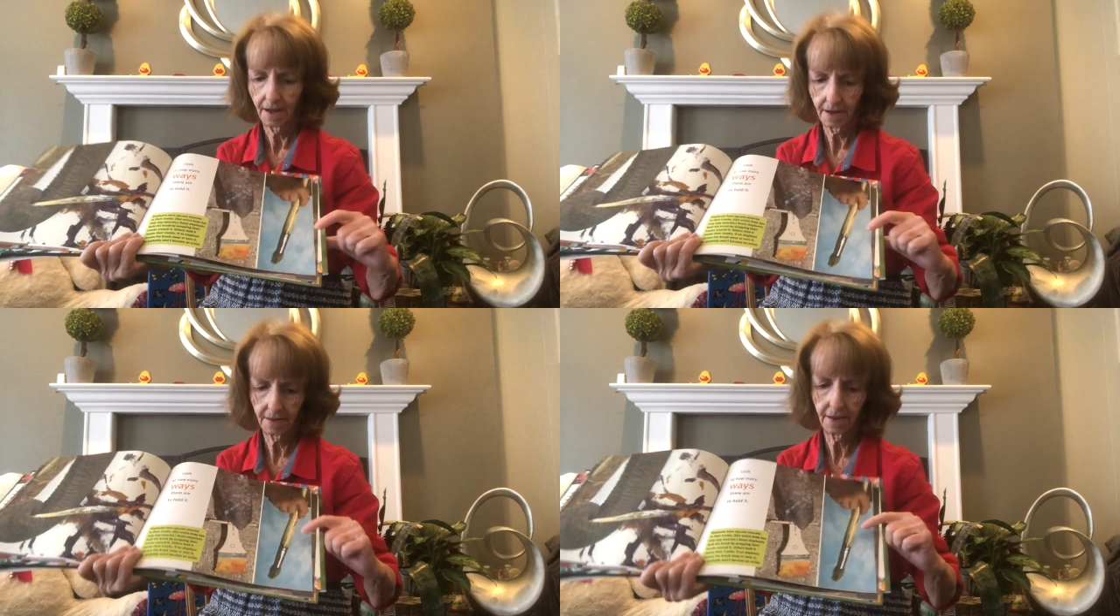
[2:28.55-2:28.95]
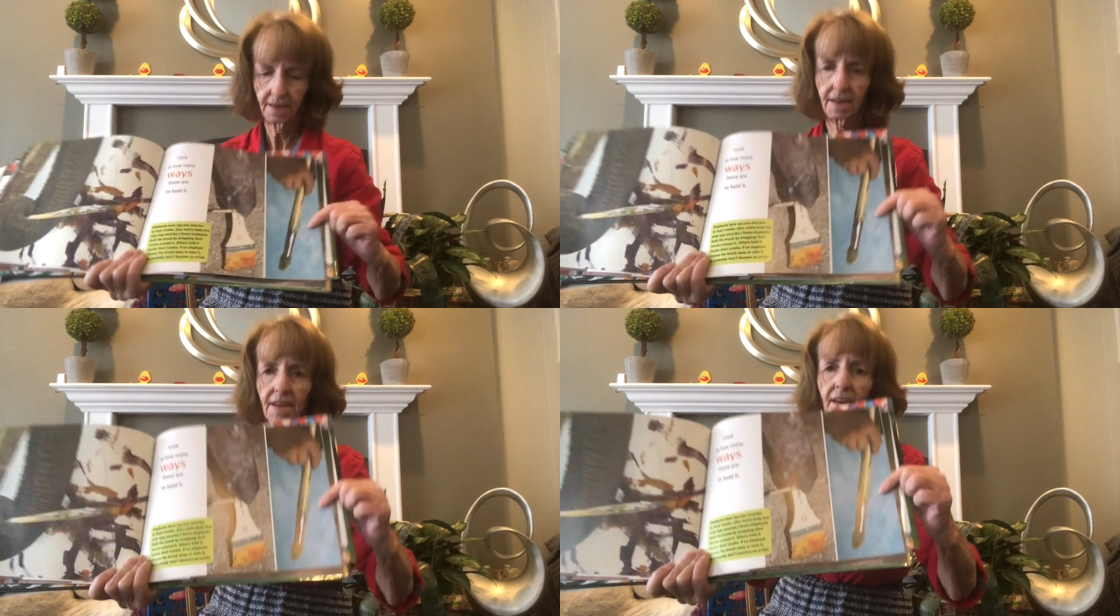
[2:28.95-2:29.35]
And then
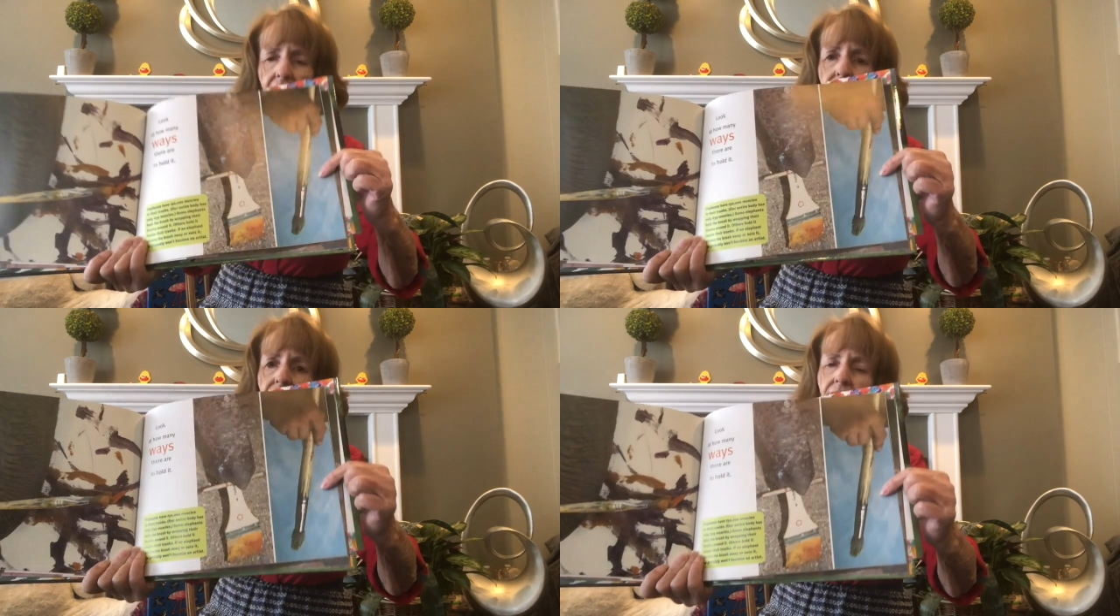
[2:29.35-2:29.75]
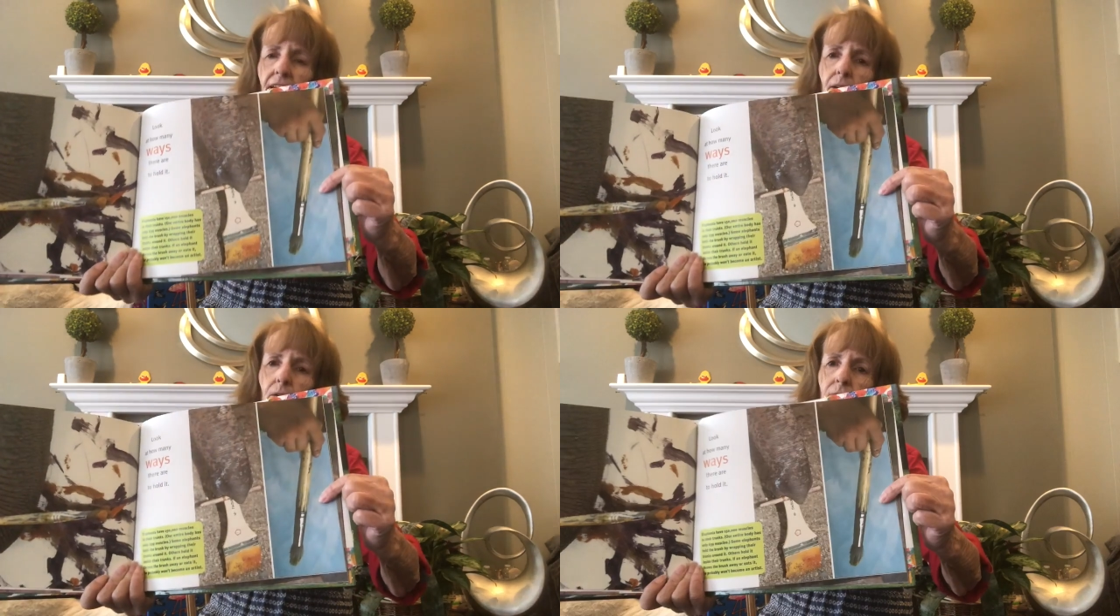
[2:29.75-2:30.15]
the kids,
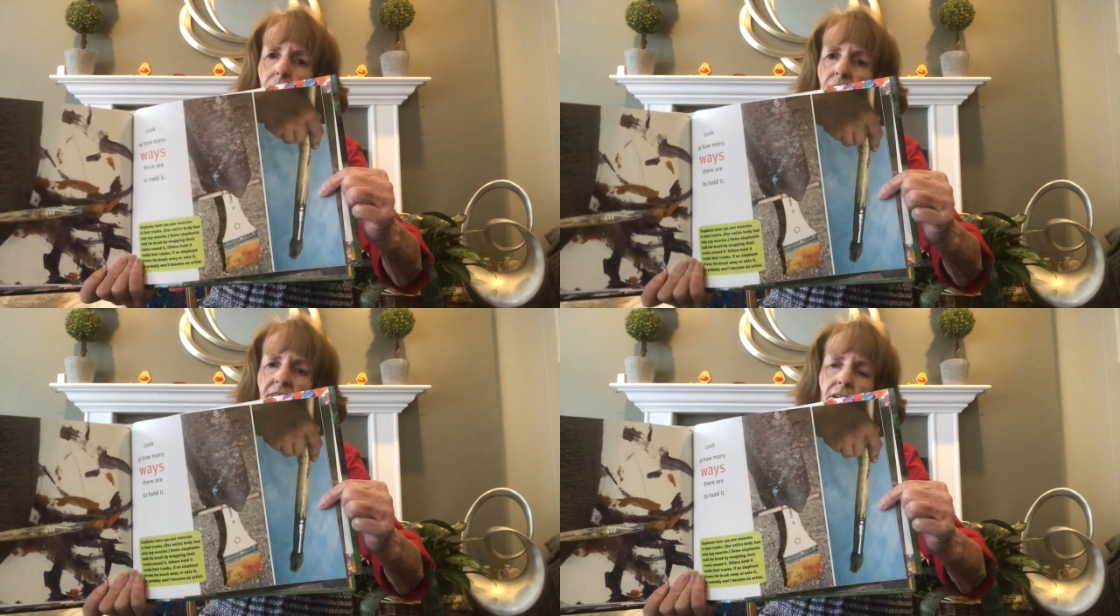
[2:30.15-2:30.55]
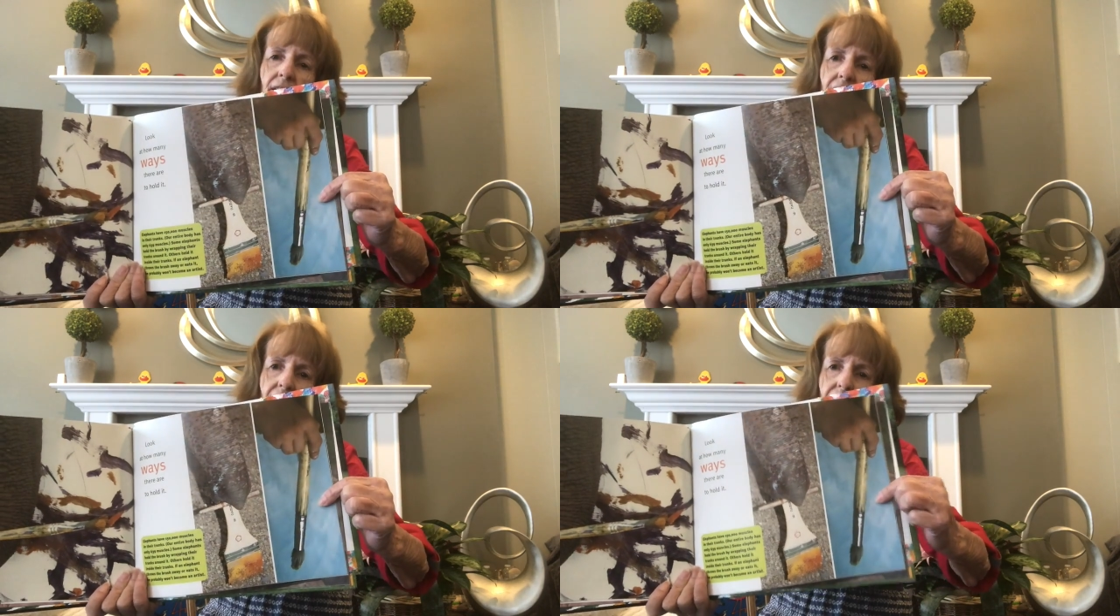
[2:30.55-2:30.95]
they hold it with their
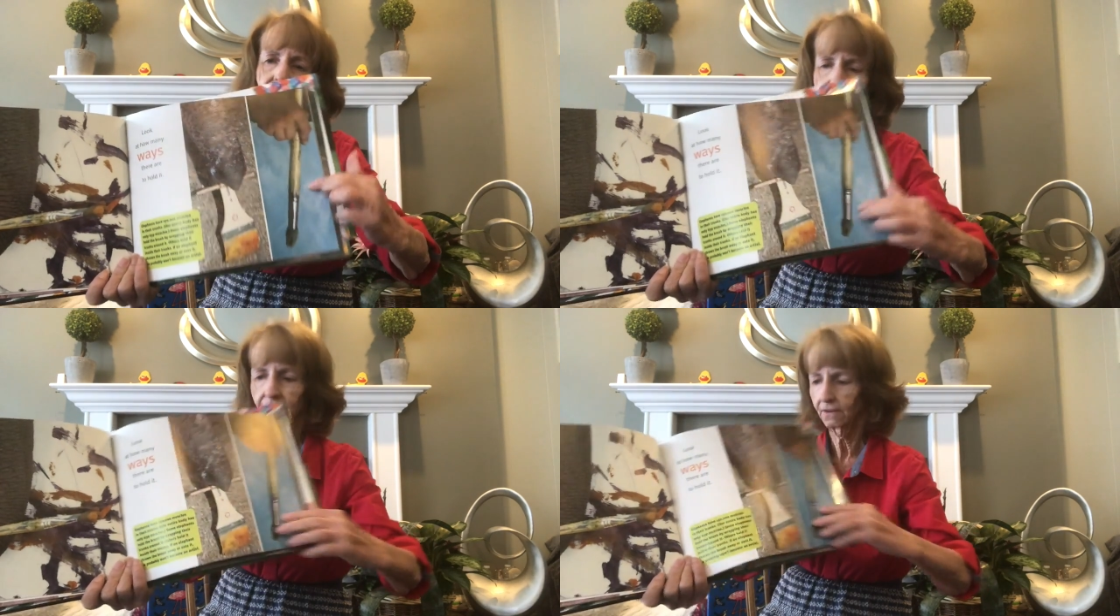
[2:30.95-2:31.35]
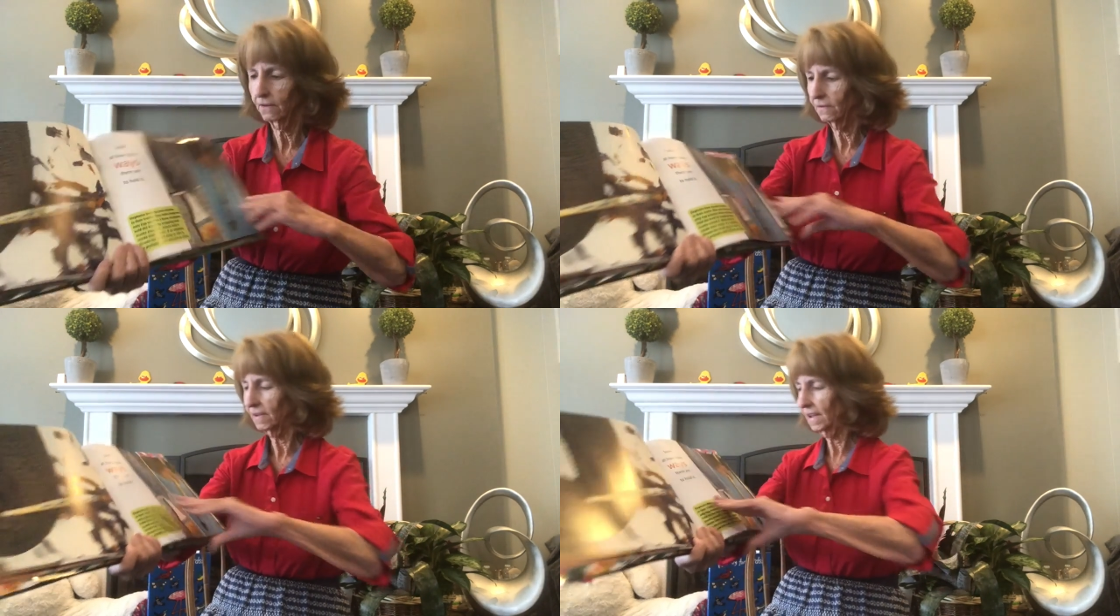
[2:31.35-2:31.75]
hands,
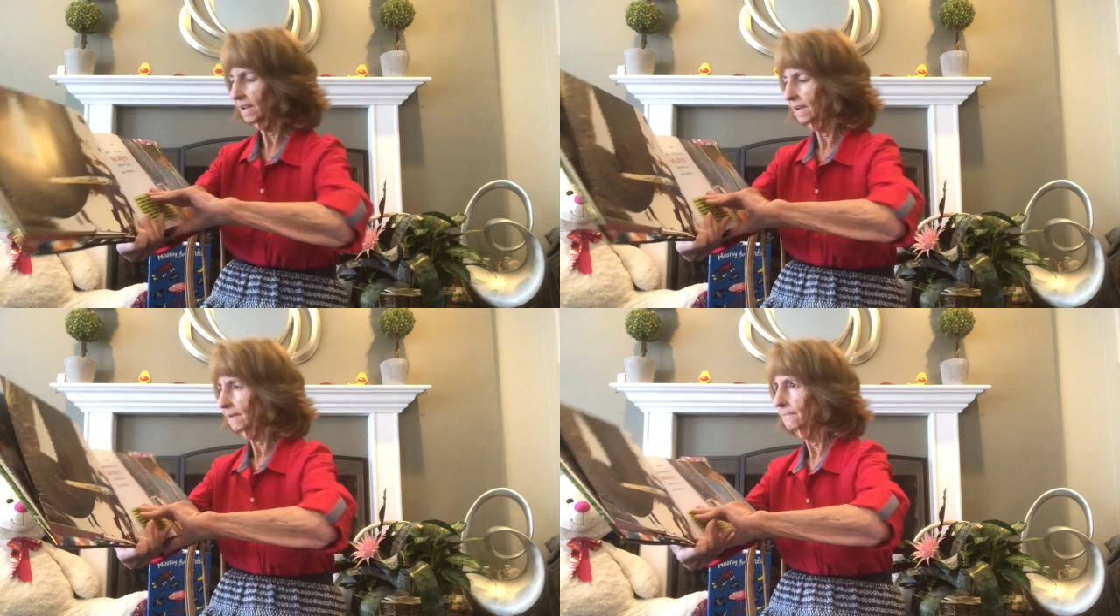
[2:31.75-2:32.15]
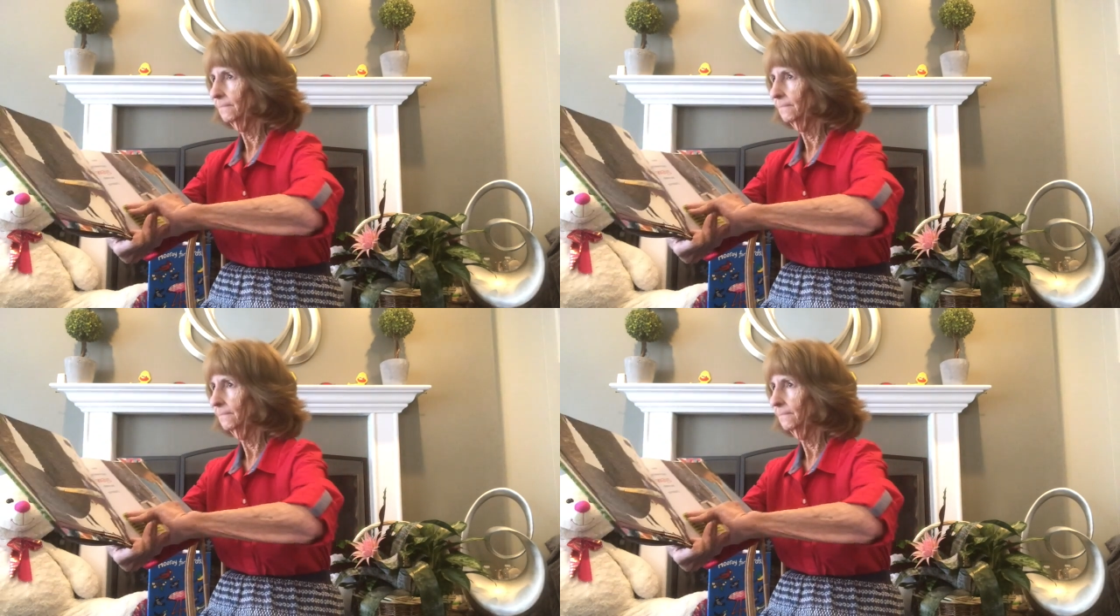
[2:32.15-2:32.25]
okay?